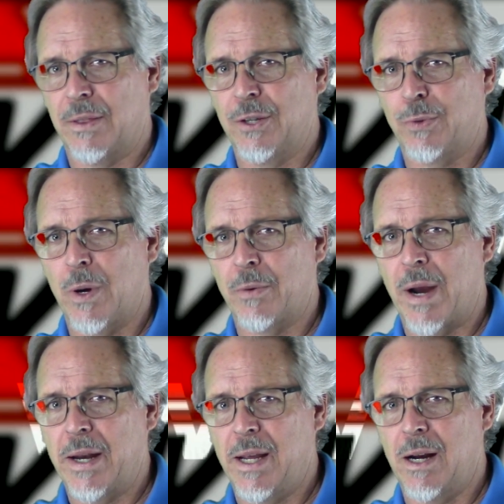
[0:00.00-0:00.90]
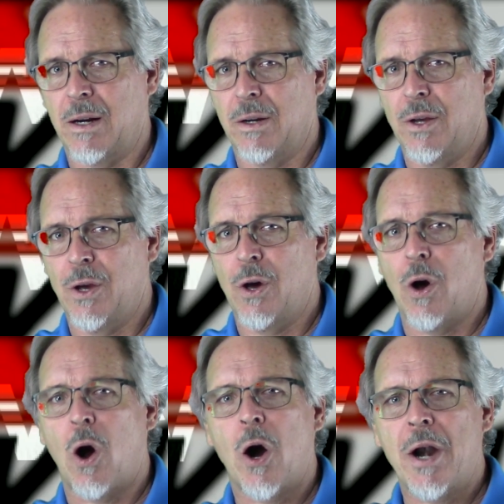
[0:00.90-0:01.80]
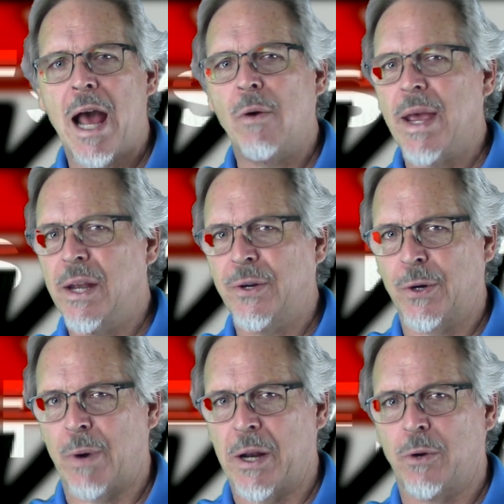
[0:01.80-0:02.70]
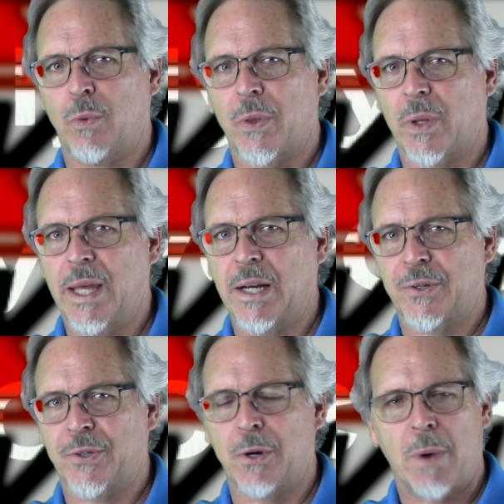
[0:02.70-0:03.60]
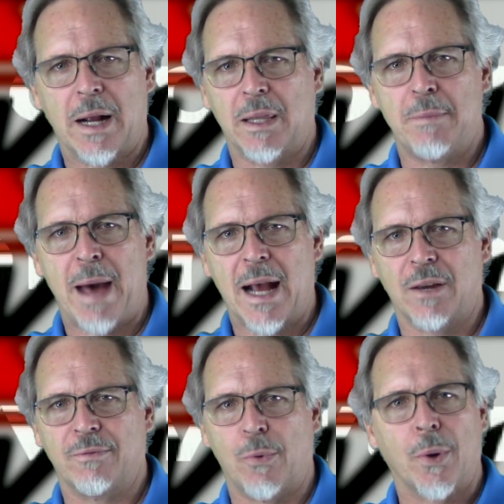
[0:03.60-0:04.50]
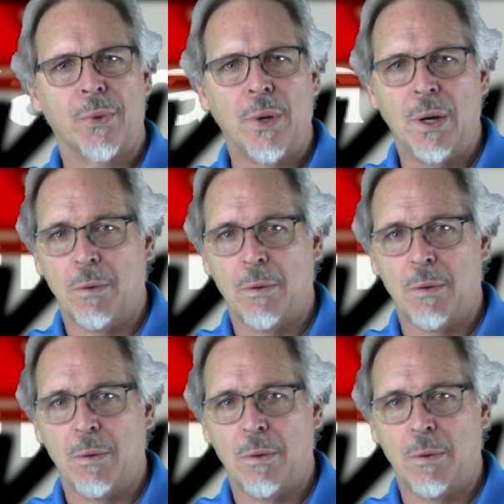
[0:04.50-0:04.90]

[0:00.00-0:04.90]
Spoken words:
this one right here, are now integrated with links directly back and forth,